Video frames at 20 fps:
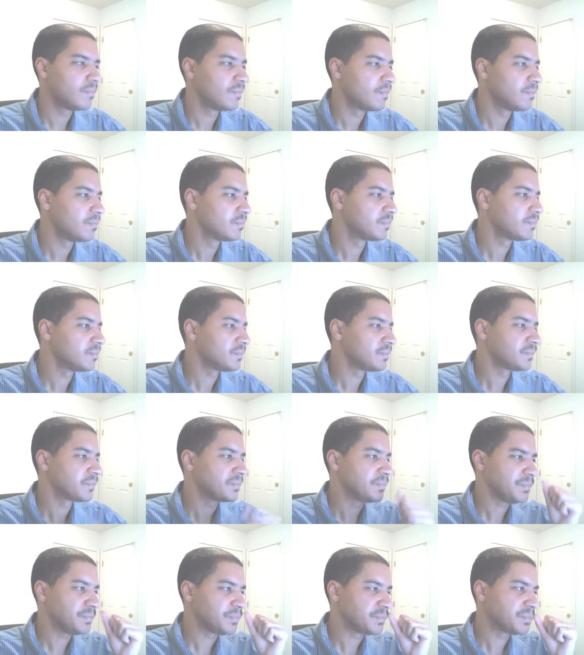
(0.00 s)

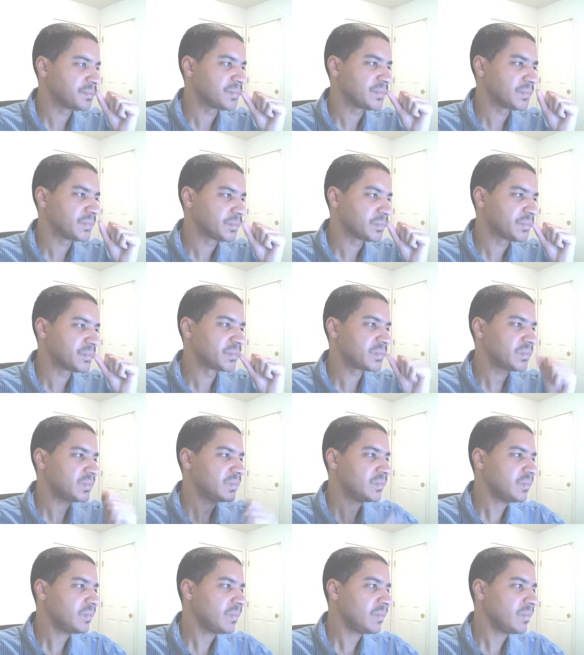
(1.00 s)
[no speech]